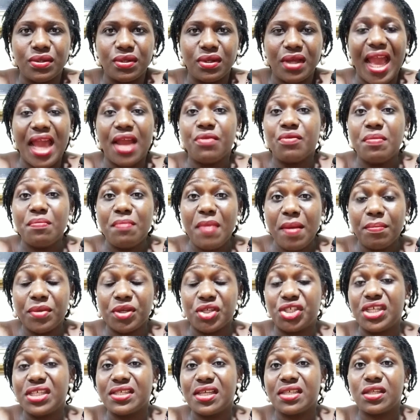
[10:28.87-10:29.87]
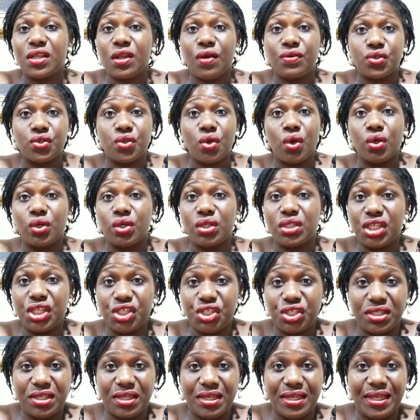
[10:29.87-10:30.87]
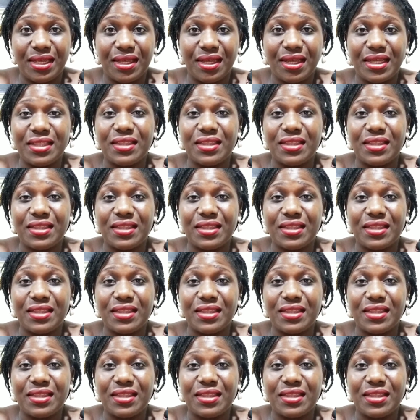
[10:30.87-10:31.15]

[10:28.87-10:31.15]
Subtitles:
And remember, Jesus loves us unconditionally.